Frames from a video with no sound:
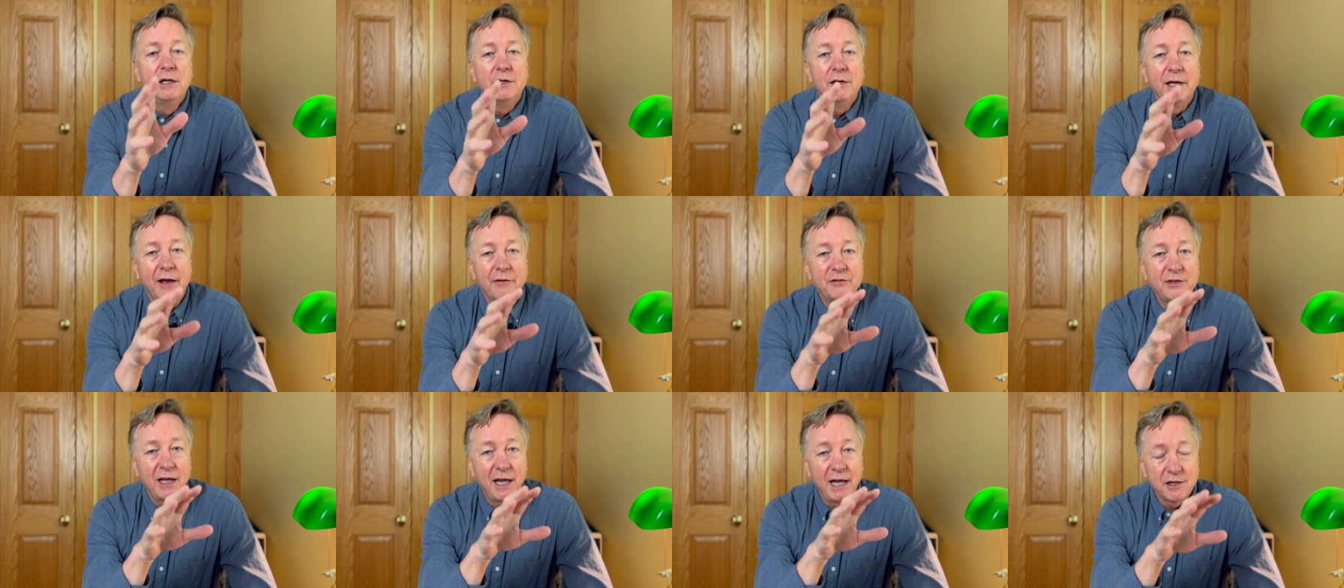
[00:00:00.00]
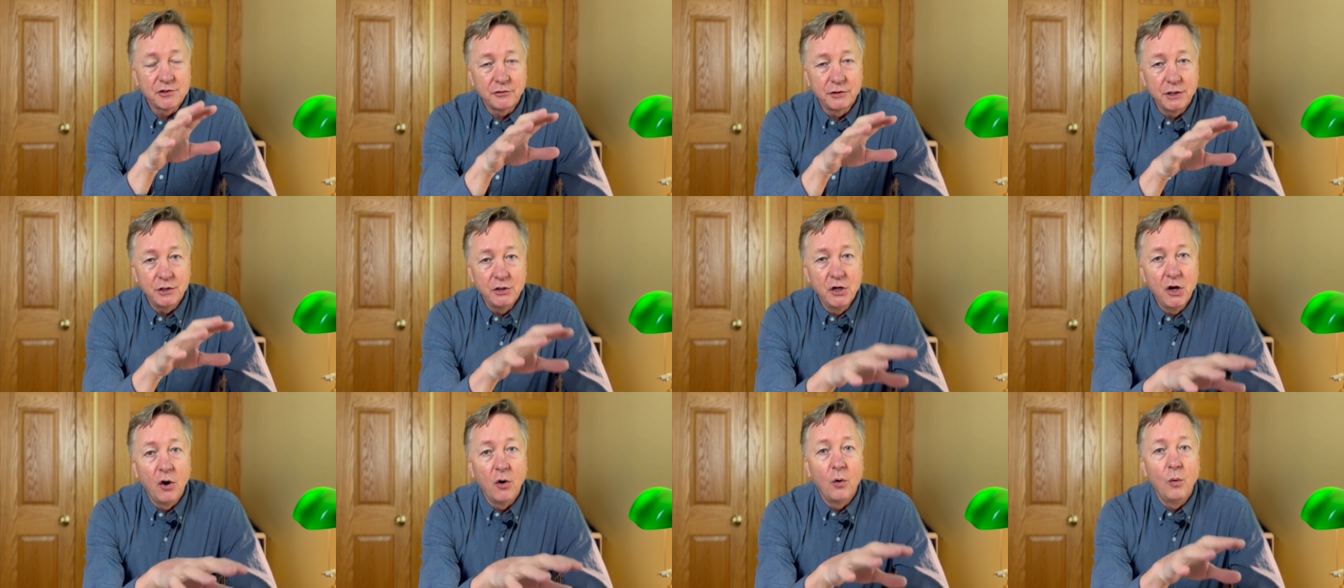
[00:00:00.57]
You have to actually
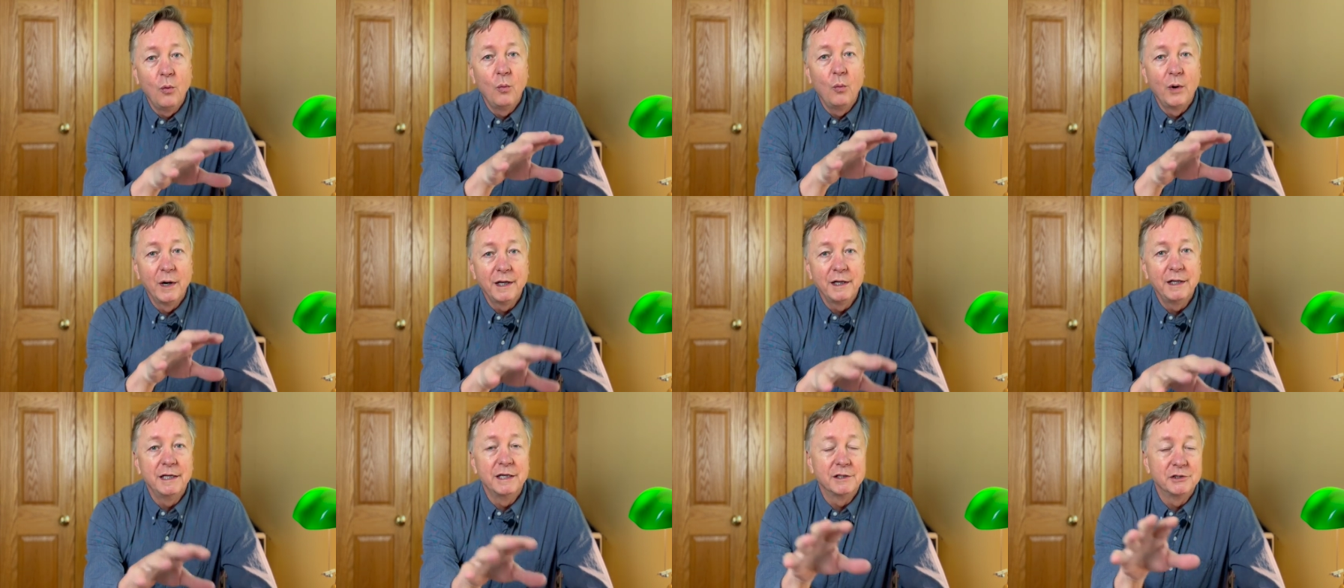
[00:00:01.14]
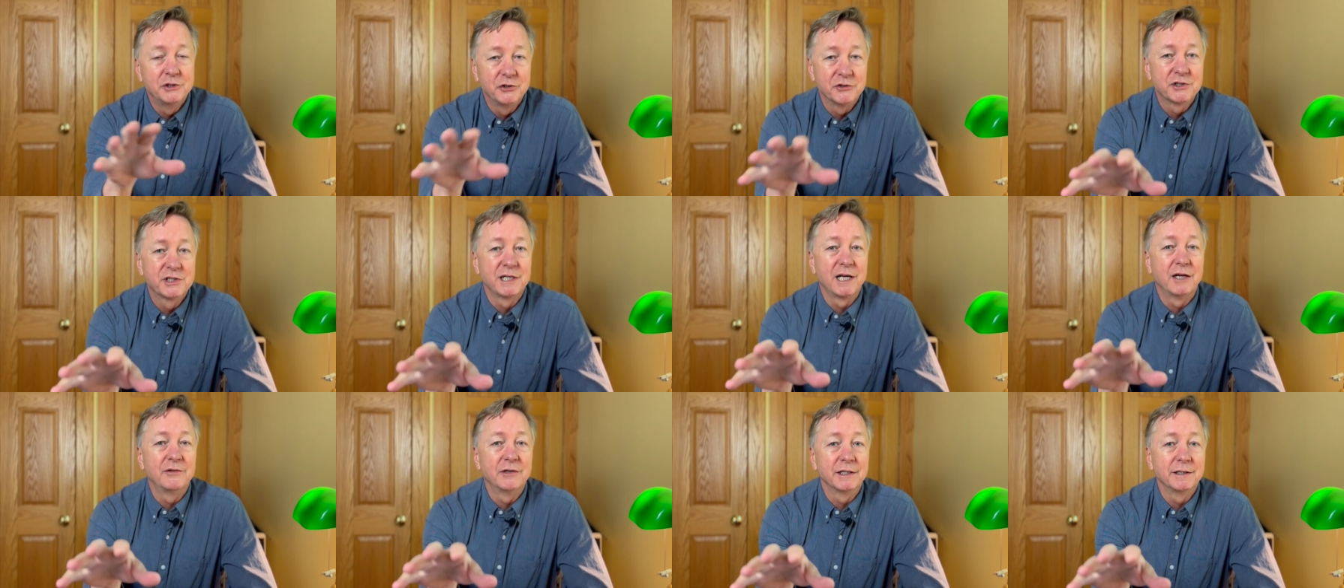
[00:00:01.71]
know what it is you're
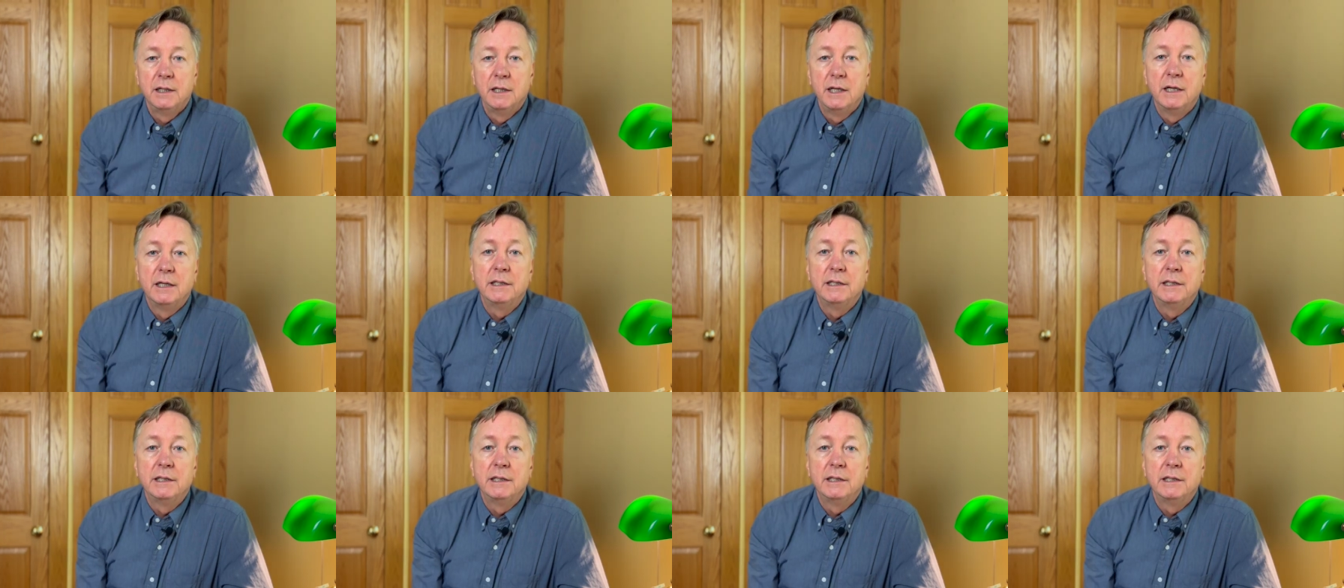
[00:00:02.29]
selling.